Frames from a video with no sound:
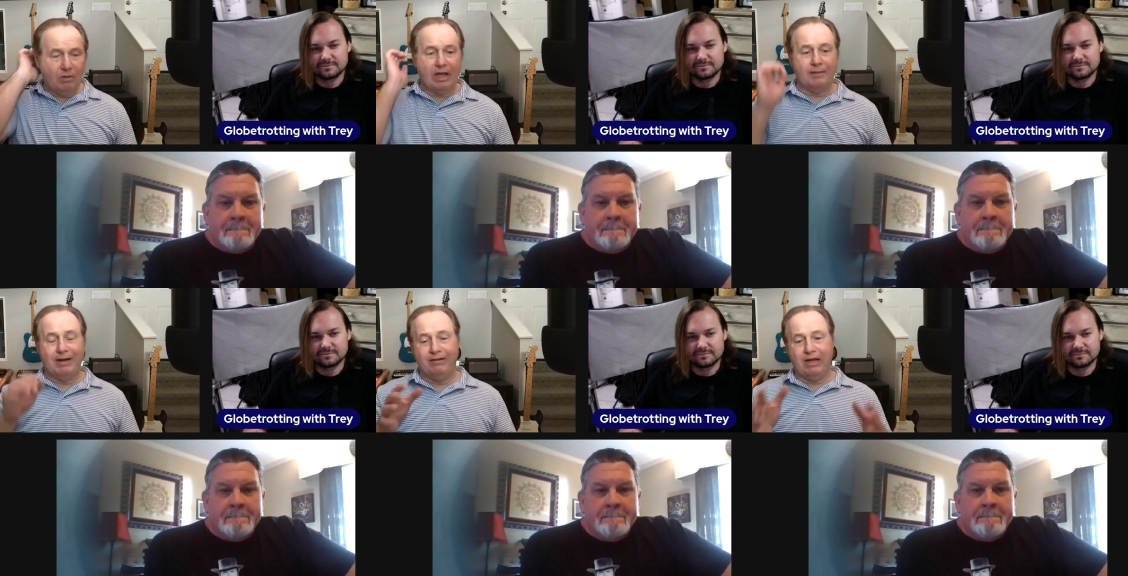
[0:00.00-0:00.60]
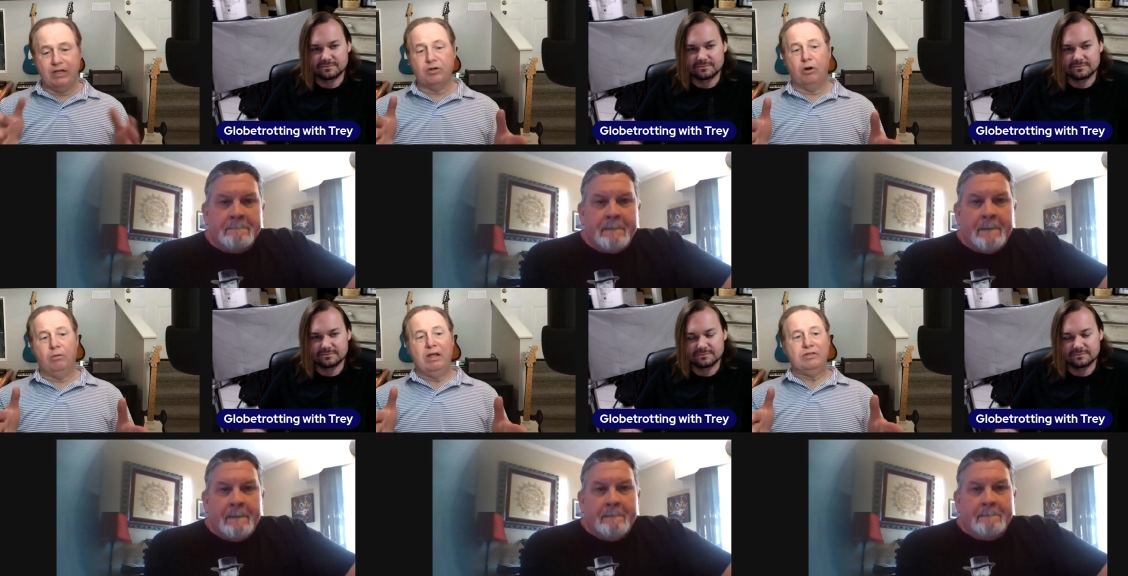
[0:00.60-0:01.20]
Speaker 1: lot about
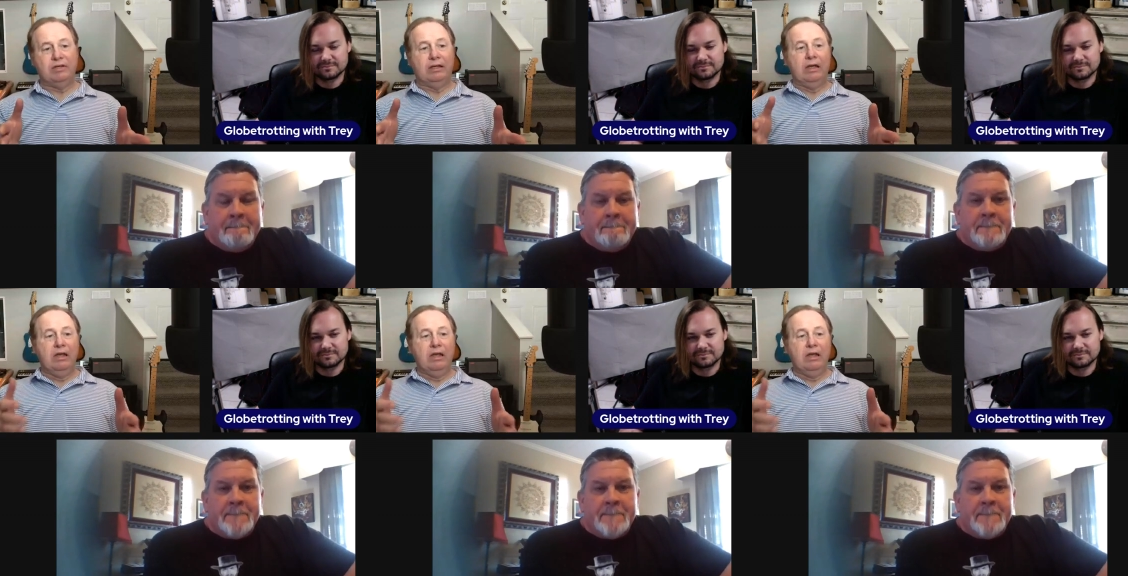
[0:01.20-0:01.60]
NASCAR racing,